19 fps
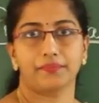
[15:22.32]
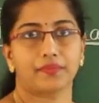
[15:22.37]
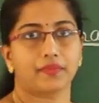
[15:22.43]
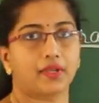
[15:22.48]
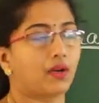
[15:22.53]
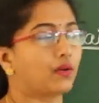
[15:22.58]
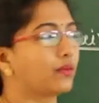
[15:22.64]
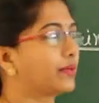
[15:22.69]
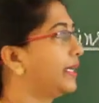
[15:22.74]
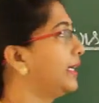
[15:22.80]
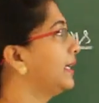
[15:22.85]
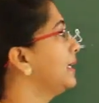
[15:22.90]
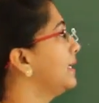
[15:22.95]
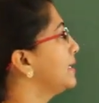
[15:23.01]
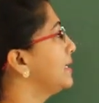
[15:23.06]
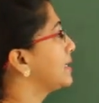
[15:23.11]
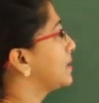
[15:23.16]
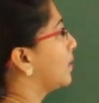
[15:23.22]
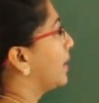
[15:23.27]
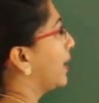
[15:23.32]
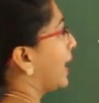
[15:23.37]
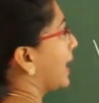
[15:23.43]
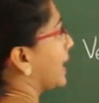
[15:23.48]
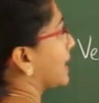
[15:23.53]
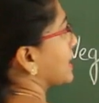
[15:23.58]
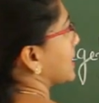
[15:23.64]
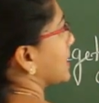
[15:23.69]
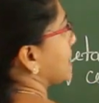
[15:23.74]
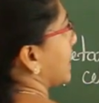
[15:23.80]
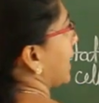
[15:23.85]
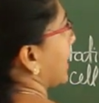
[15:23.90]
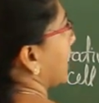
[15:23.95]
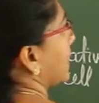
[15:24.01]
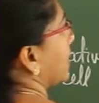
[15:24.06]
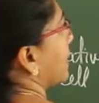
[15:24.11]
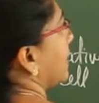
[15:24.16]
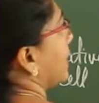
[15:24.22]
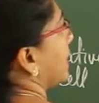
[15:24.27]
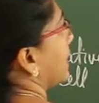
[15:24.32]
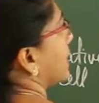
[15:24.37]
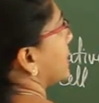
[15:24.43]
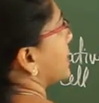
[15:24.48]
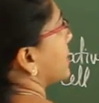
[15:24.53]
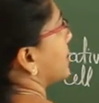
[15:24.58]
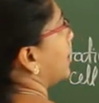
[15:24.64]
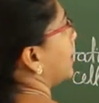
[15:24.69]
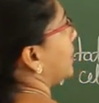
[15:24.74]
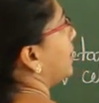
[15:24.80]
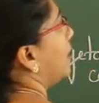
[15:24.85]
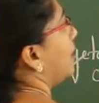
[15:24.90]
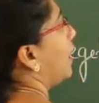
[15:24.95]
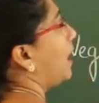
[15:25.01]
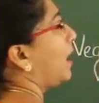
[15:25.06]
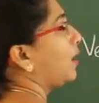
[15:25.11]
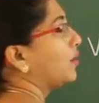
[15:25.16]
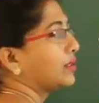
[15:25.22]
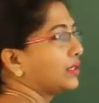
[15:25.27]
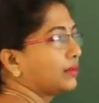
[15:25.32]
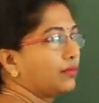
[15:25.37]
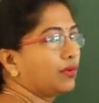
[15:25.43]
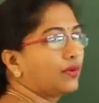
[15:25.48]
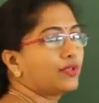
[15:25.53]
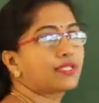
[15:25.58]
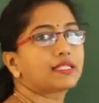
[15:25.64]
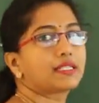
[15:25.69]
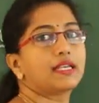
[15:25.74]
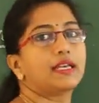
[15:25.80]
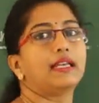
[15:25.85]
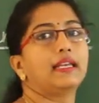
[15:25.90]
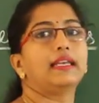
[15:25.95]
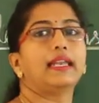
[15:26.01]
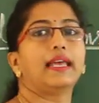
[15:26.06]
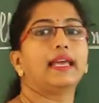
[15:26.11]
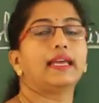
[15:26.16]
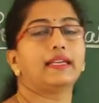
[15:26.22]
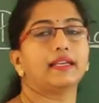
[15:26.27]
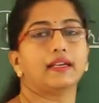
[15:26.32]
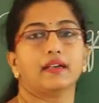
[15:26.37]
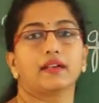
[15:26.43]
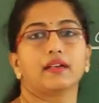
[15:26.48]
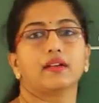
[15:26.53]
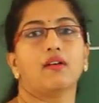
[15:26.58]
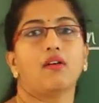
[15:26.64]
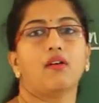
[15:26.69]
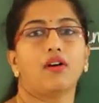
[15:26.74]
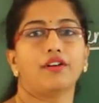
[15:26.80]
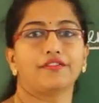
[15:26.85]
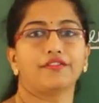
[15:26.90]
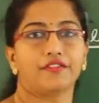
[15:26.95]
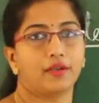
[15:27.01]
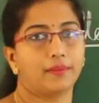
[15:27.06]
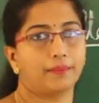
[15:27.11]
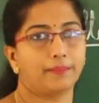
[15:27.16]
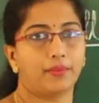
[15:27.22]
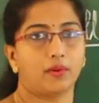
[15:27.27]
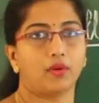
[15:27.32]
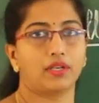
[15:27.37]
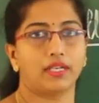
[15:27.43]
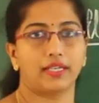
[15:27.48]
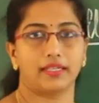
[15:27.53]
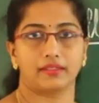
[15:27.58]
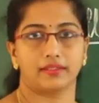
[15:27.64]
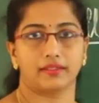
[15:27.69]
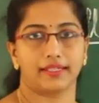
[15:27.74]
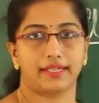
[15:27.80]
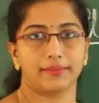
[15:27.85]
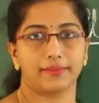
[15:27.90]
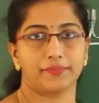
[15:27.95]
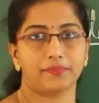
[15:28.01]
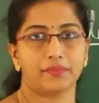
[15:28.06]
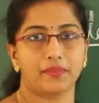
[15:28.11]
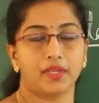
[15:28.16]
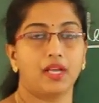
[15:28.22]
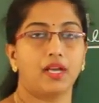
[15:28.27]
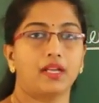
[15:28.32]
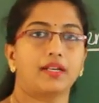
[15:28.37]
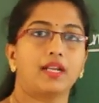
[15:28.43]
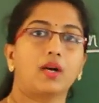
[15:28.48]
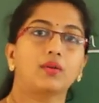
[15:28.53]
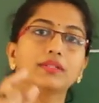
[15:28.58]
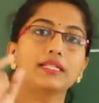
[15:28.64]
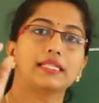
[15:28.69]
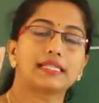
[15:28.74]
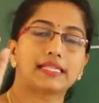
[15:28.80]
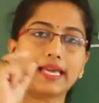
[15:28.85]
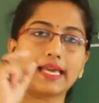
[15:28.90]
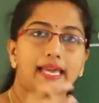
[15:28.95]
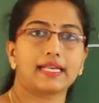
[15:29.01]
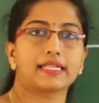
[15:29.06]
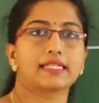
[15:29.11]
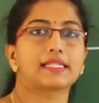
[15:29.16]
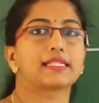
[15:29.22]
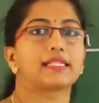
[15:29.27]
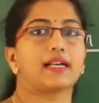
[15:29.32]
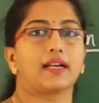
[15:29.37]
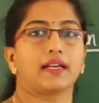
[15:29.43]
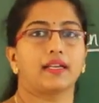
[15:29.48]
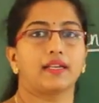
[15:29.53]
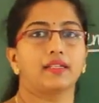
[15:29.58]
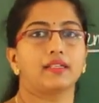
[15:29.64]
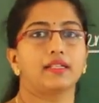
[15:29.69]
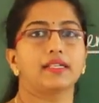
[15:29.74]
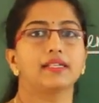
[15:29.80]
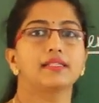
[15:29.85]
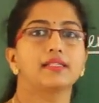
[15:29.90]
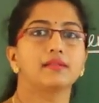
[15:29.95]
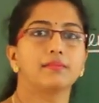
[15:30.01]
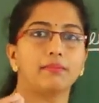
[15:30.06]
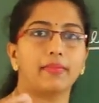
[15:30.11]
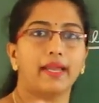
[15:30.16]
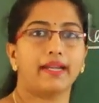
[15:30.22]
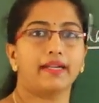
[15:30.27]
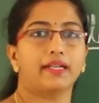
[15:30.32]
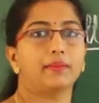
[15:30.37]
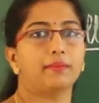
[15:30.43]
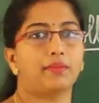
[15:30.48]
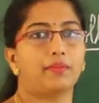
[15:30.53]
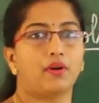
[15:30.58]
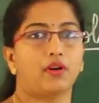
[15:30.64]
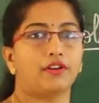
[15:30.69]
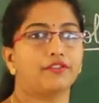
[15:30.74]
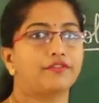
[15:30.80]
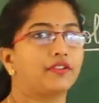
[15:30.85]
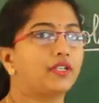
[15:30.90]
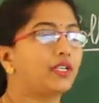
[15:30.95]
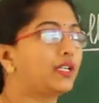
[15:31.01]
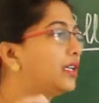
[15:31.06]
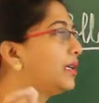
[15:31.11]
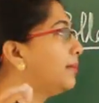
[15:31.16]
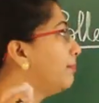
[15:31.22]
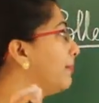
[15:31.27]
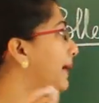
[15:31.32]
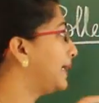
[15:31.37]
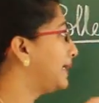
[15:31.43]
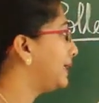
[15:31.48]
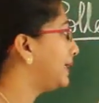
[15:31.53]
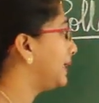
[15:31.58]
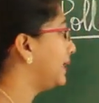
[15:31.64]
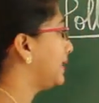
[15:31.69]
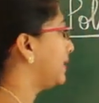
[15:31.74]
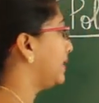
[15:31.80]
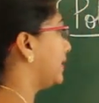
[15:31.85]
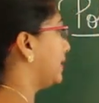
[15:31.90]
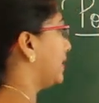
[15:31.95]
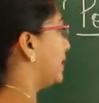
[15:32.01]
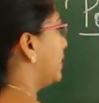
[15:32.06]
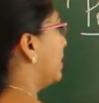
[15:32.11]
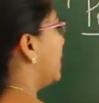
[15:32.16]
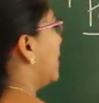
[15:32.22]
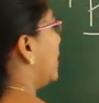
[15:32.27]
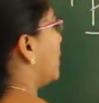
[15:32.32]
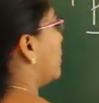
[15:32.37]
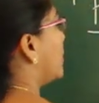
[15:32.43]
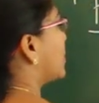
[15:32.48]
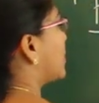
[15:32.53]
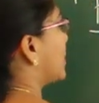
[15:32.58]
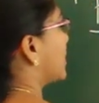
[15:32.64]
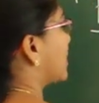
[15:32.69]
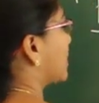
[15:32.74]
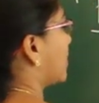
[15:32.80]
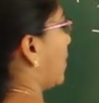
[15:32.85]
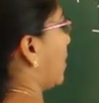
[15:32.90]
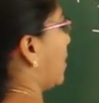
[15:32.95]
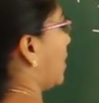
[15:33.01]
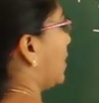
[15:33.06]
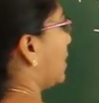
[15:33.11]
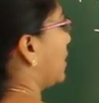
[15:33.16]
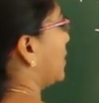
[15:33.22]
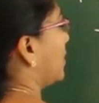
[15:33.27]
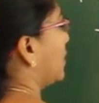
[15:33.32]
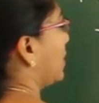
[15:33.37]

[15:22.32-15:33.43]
Okay, so exine is the outermost layer of pollen grain. Now this exine is made up of a material which is called